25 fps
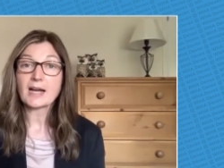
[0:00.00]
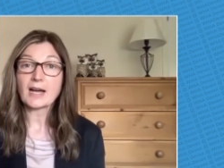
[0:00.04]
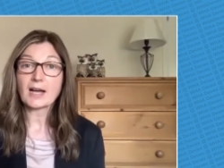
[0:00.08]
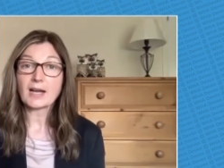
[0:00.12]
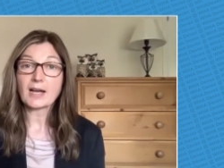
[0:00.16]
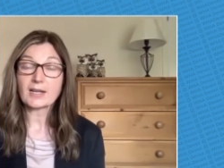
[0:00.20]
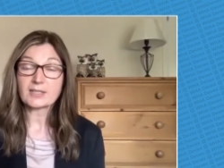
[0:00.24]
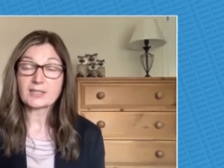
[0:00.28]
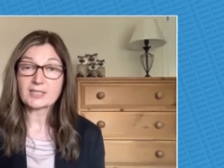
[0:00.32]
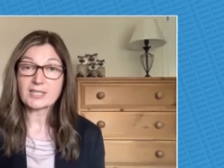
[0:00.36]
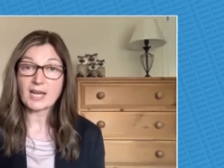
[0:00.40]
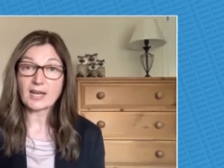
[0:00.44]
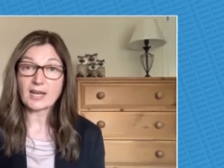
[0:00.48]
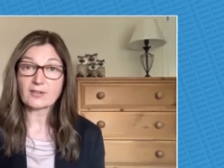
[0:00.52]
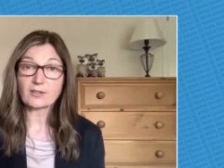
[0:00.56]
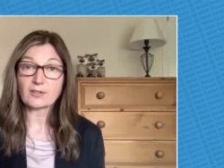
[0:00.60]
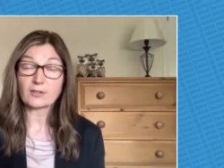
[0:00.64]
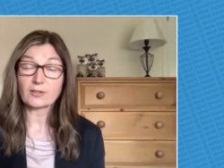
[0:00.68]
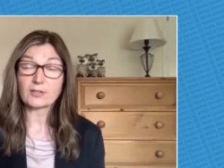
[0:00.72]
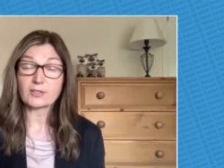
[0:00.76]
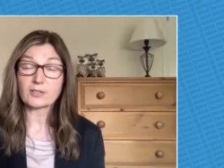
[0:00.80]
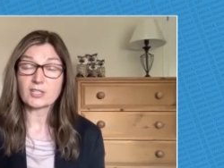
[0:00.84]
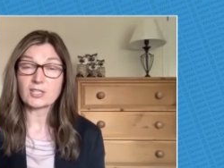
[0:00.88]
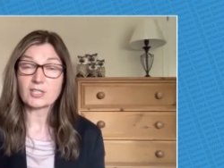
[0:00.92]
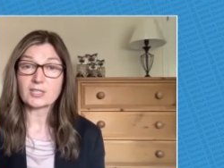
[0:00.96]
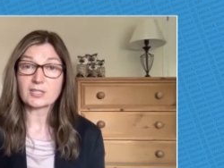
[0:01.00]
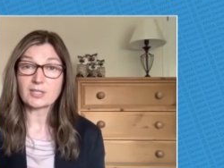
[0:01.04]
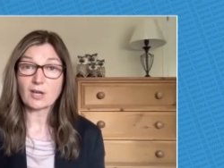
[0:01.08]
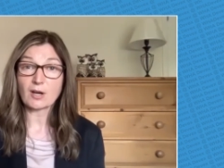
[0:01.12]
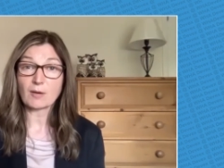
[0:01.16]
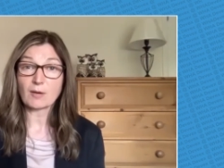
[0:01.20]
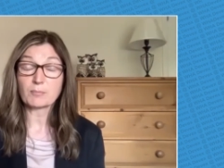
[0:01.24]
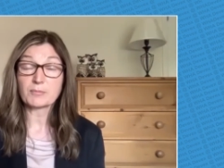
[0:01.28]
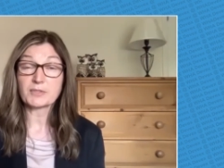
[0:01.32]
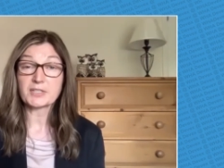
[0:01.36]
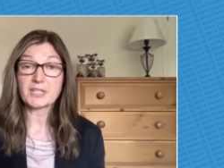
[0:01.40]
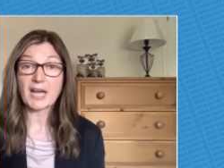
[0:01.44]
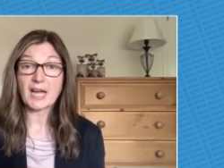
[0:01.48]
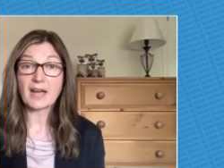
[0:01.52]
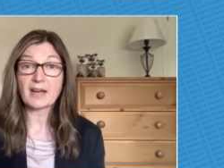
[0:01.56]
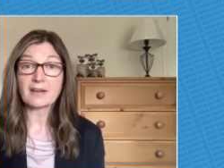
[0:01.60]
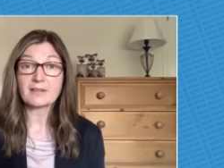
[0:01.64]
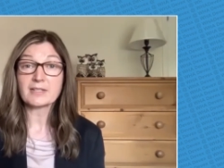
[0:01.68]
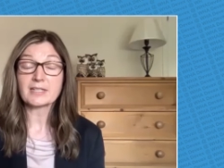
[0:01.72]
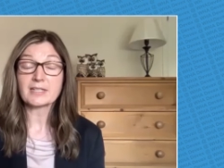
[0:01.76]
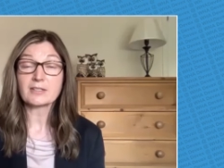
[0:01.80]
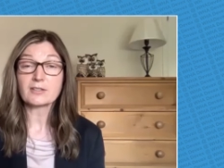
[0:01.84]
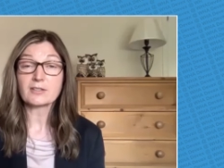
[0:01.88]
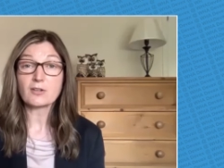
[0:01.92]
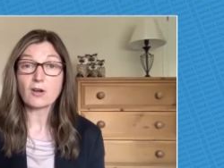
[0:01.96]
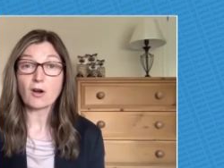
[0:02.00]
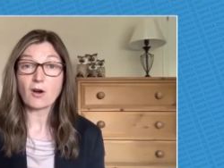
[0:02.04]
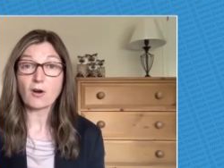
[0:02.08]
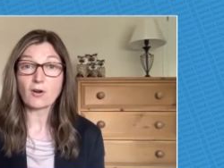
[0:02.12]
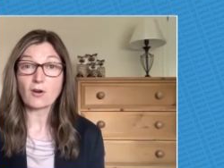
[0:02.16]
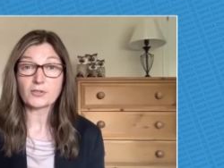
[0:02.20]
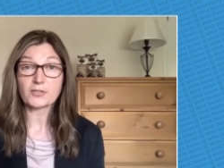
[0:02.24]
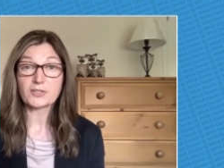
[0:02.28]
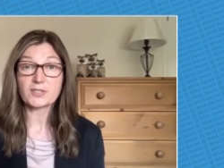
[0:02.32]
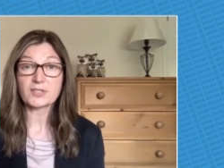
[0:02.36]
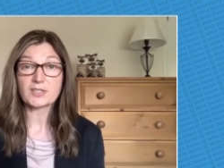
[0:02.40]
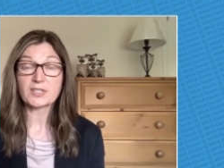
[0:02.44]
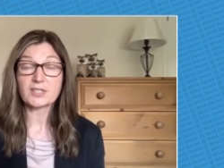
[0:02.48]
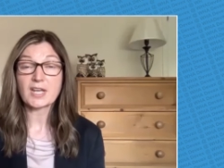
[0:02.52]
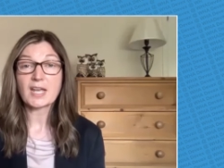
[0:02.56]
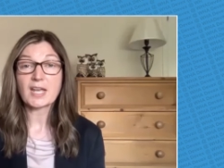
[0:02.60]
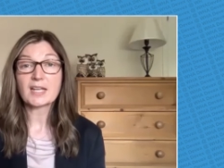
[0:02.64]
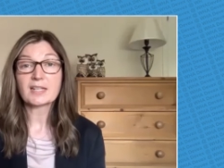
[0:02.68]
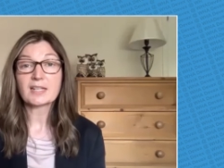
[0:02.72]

uh, technologies come down in cost,